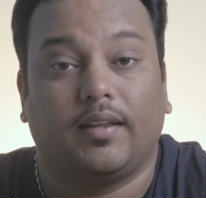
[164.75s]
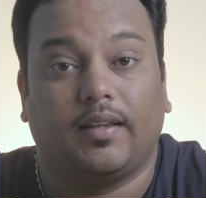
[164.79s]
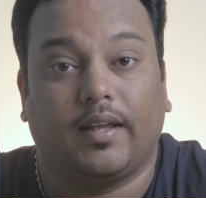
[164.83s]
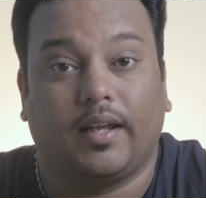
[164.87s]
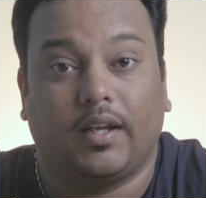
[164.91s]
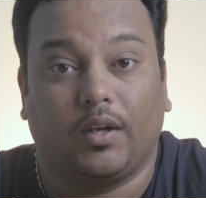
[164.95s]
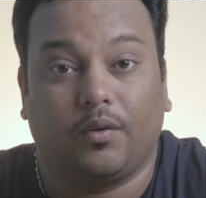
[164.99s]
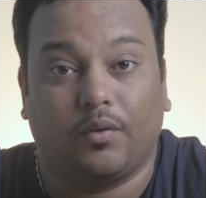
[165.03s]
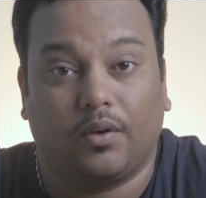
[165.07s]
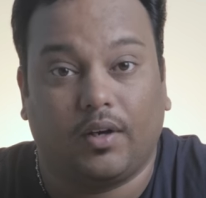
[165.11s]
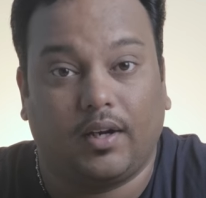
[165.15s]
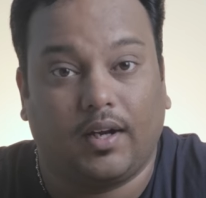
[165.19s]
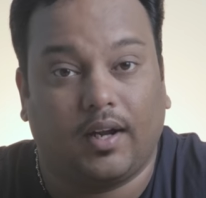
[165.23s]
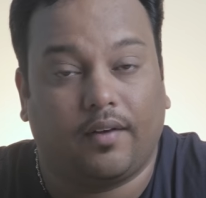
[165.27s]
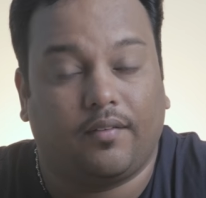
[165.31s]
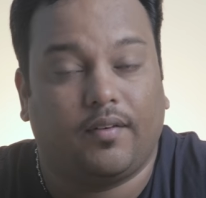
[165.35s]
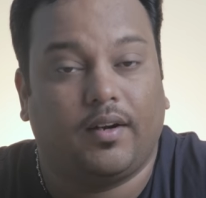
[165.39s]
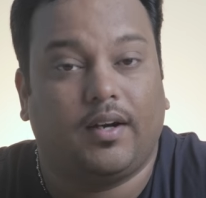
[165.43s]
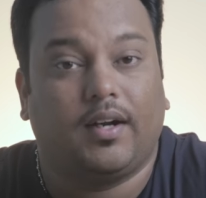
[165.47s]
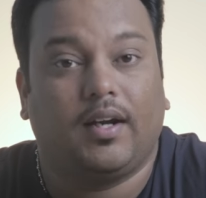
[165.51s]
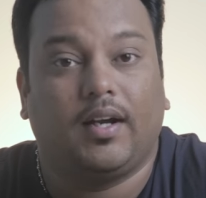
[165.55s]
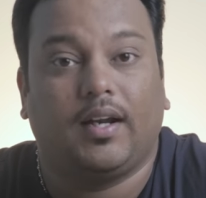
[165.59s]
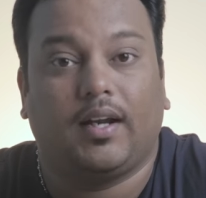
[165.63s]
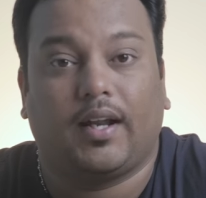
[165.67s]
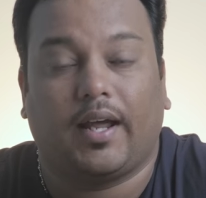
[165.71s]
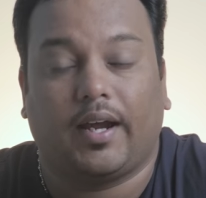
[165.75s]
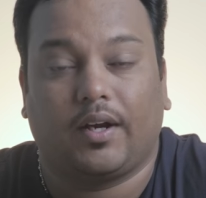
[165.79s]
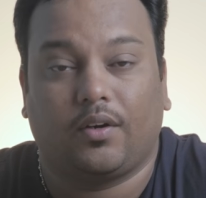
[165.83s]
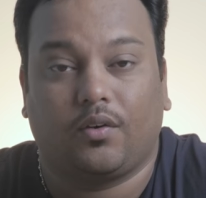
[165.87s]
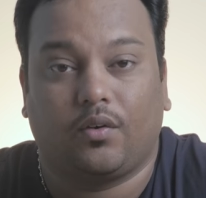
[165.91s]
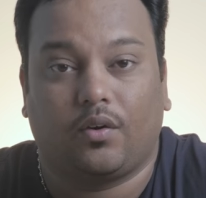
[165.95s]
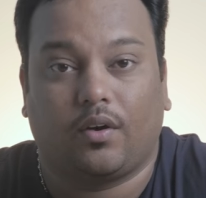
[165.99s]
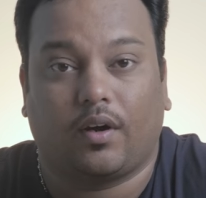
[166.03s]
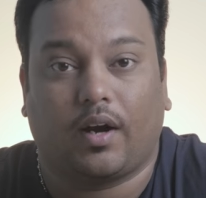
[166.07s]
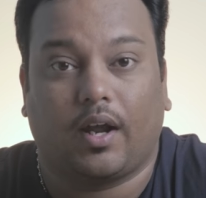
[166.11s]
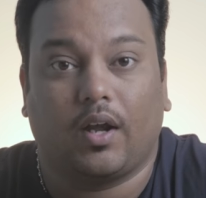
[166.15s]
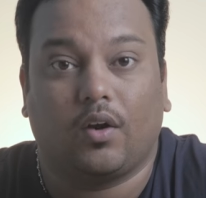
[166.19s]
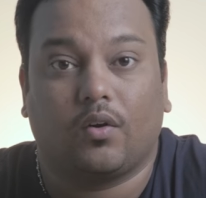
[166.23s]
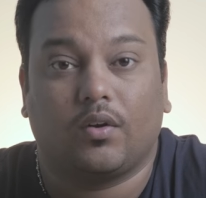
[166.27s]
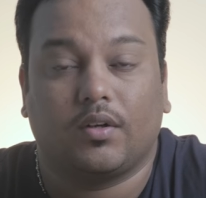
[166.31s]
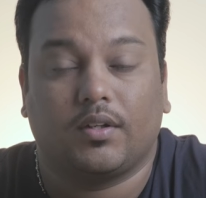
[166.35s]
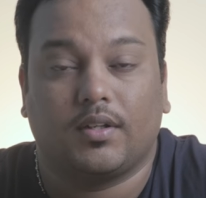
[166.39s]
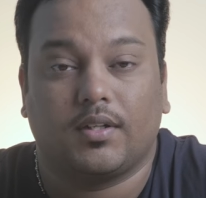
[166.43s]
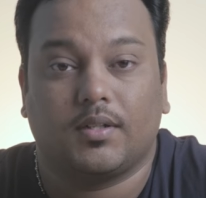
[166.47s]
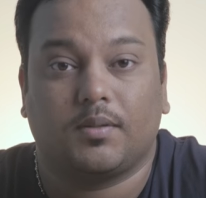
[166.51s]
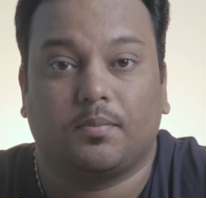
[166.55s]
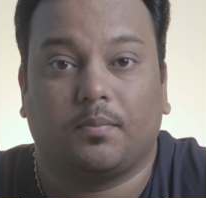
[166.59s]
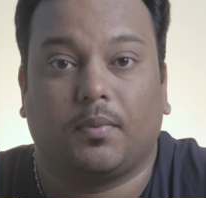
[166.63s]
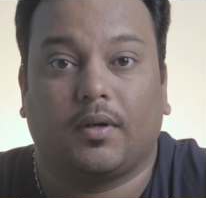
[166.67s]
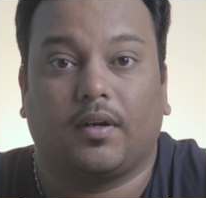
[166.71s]
then you would definitely like to try out
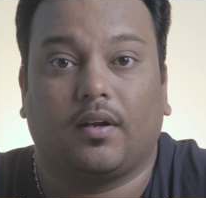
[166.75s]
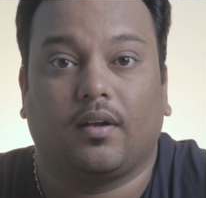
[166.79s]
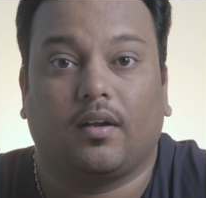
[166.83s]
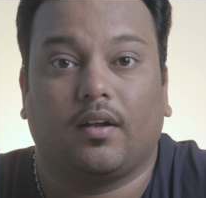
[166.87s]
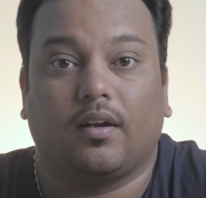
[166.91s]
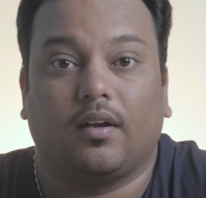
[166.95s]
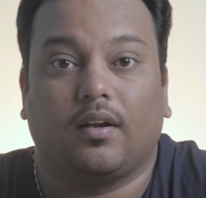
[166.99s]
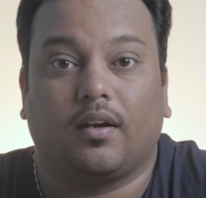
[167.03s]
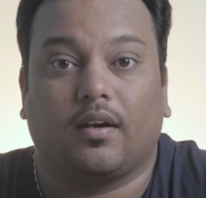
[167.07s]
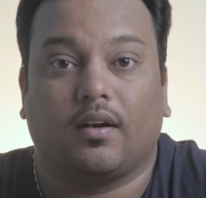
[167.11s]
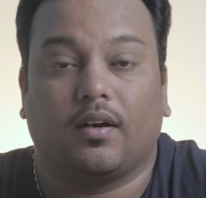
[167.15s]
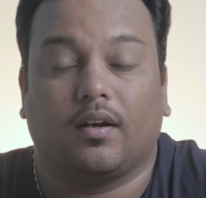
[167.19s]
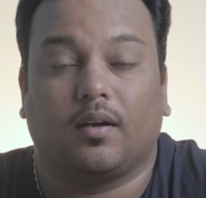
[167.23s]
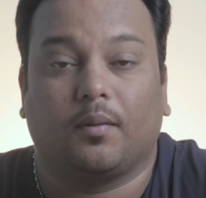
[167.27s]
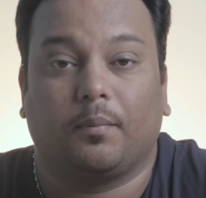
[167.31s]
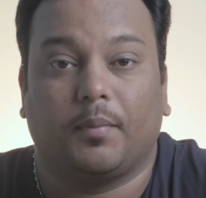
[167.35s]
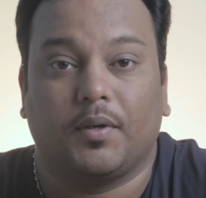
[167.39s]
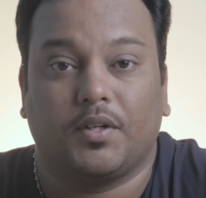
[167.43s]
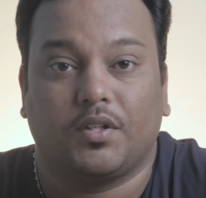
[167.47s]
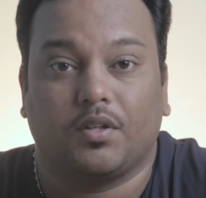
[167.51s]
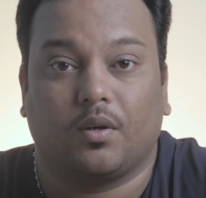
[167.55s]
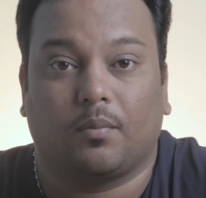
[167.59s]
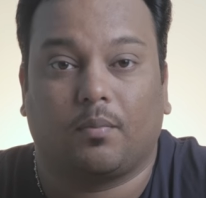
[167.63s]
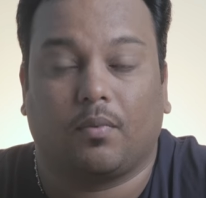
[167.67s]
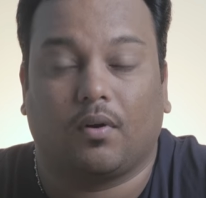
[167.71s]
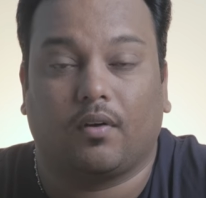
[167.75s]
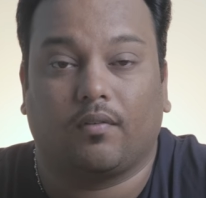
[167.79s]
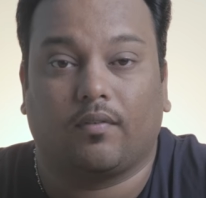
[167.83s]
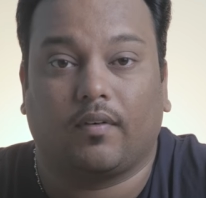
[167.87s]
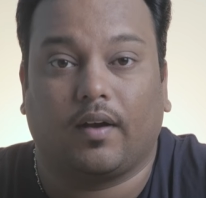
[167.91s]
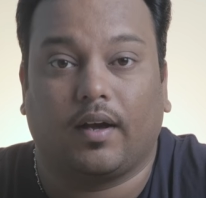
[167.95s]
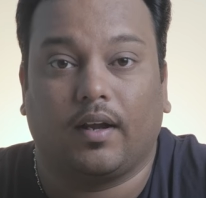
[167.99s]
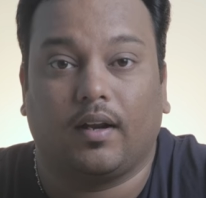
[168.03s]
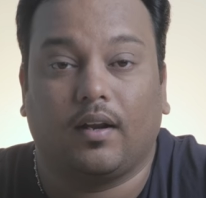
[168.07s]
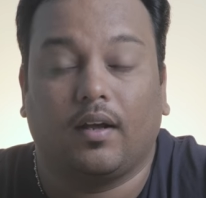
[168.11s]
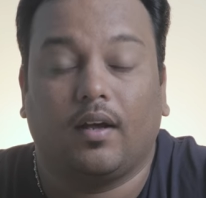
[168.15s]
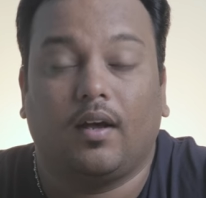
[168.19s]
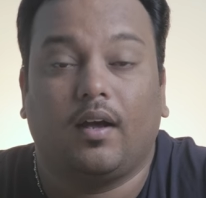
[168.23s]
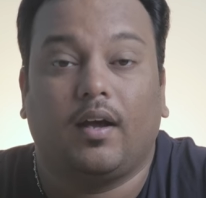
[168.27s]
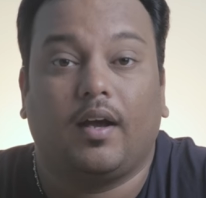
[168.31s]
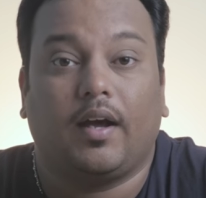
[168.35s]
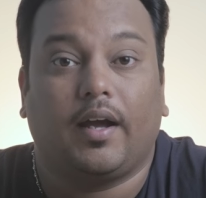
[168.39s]
this particular uh, picture profile.